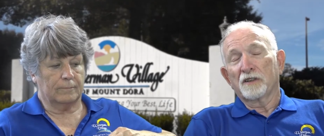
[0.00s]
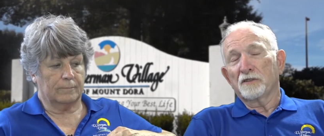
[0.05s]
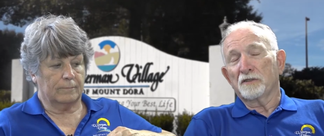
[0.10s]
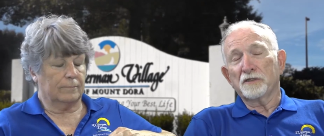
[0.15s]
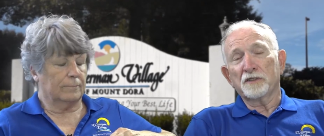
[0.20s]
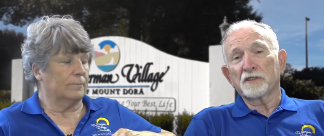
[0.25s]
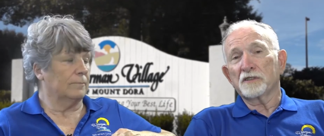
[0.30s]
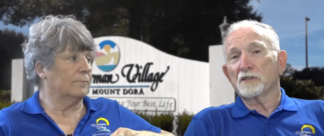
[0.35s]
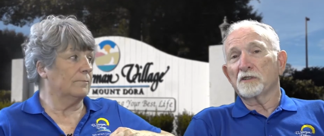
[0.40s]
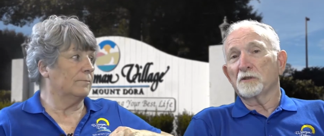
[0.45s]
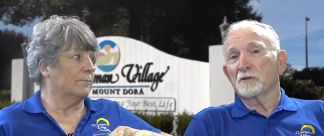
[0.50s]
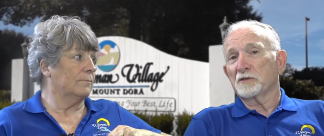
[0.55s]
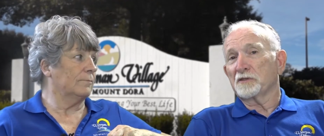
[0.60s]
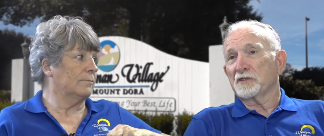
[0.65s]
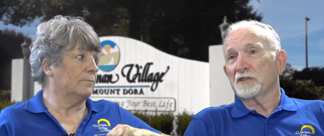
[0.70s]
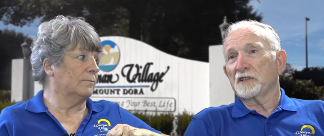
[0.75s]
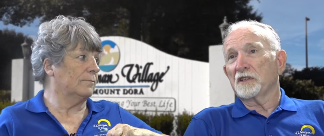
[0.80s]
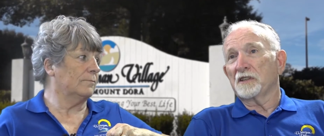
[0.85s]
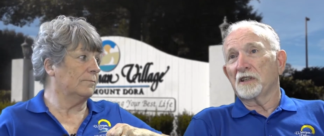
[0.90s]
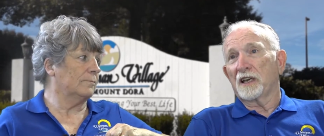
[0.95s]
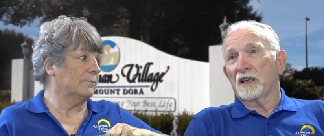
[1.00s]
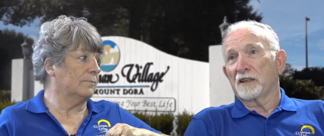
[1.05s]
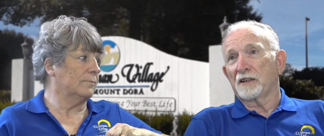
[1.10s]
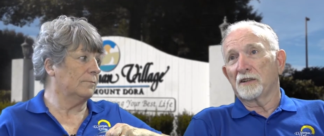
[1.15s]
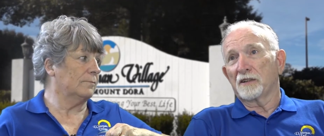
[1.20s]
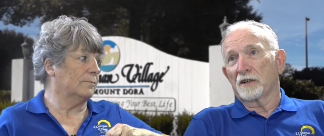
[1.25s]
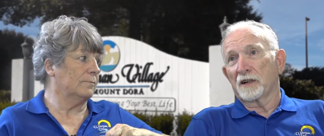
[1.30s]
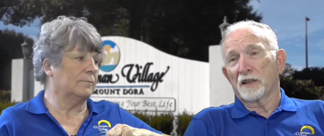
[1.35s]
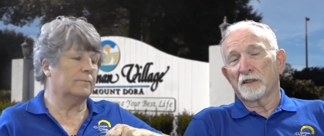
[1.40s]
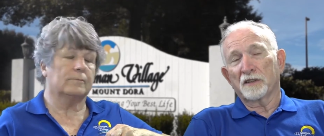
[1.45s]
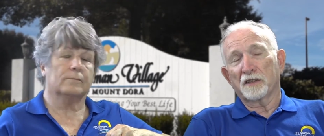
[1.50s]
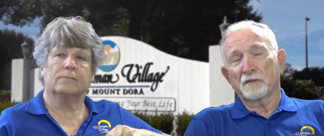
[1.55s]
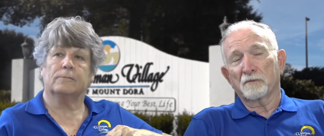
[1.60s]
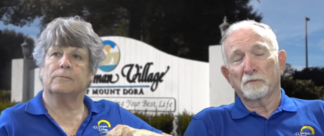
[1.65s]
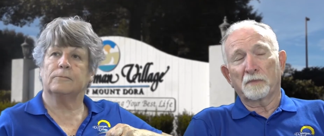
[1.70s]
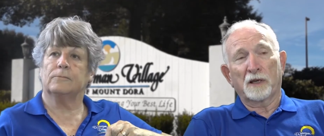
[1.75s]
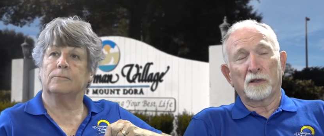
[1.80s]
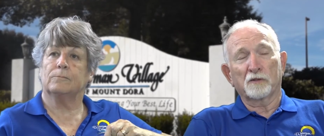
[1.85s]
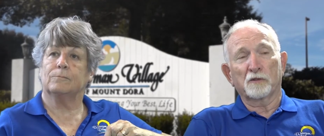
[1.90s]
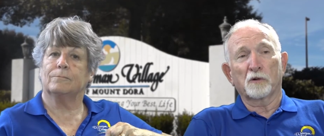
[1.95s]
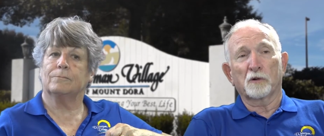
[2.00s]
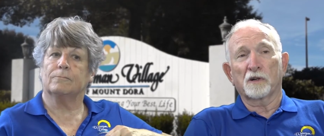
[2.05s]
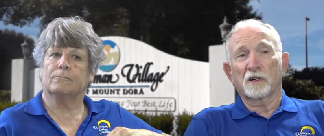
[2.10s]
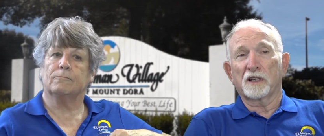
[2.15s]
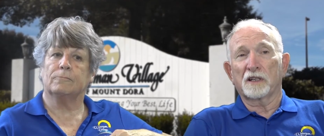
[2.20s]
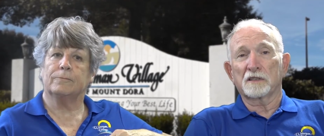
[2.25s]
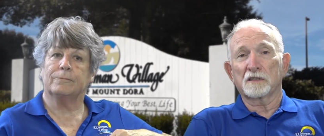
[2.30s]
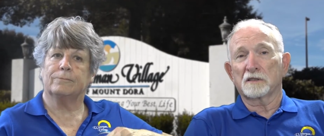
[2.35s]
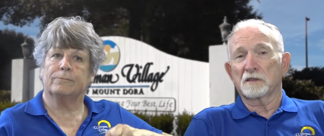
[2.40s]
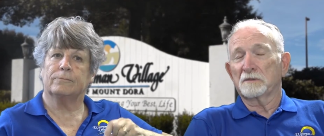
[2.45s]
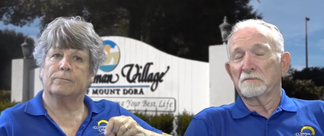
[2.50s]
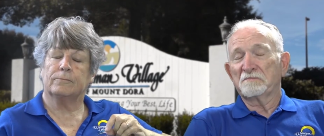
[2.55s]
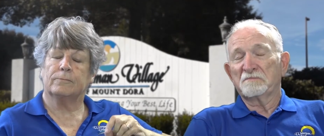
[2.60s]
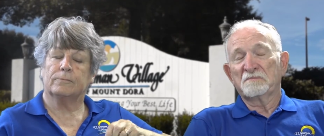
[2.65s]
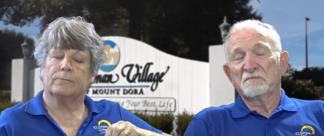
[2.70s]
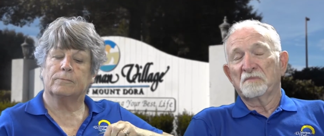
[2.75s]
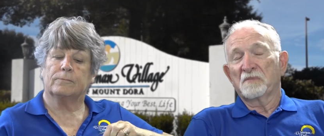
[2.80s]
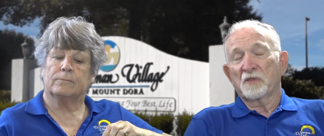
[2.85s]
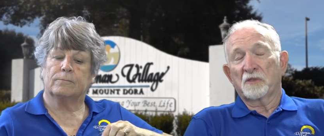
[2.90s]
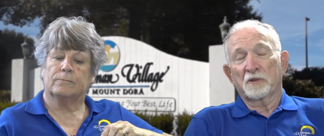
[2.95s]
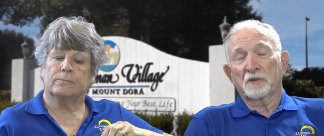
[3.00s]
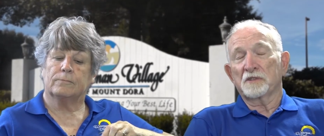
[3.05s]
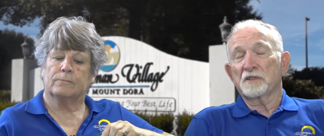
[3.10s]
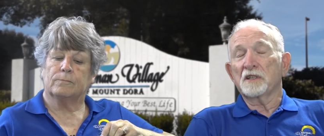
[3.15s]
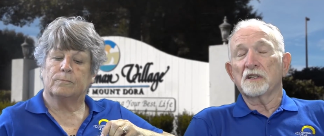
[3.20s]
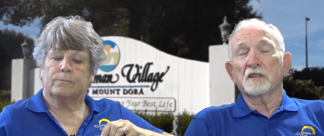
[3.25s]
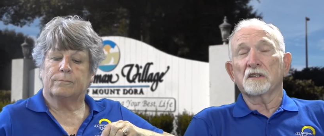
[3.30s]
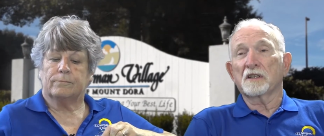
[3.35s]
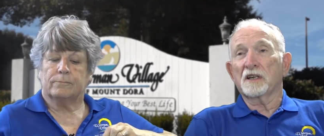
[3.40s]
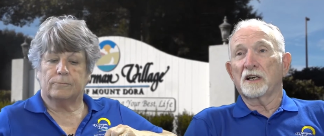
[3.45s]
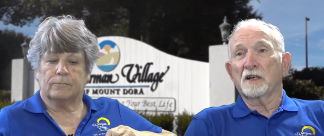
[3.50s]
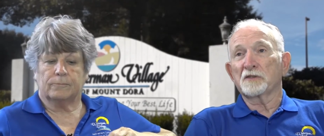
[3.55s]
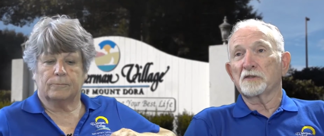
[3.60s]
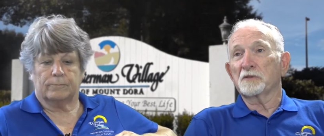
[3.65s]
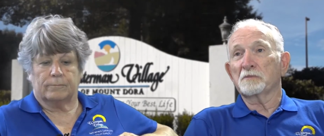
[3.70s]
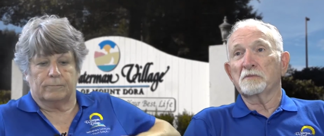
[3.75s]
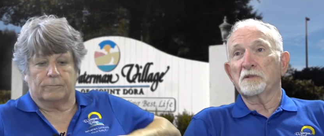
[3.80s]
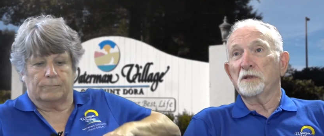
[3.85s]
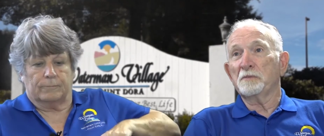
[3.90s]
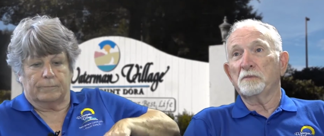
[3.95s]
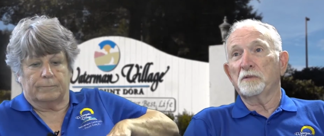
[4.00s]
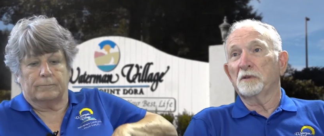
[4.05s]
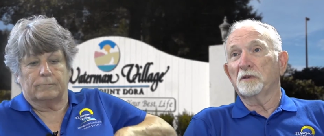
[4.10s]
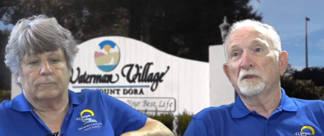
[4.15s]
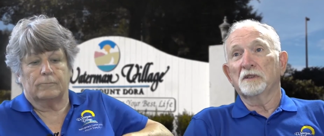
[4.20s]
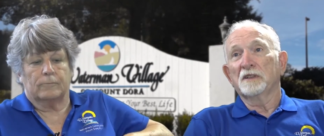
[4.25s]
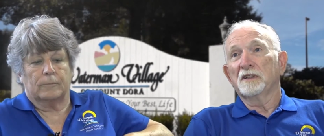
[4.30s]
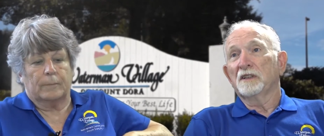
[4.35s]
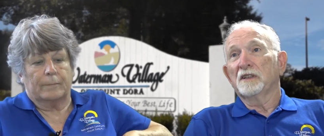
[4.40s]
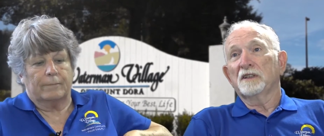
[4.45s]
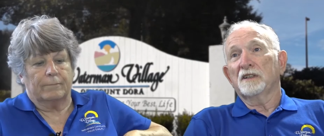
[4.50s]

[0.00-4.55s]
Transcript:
Speaker 1: You just don't see that here. I think Mount Dora has thirteen thousand people.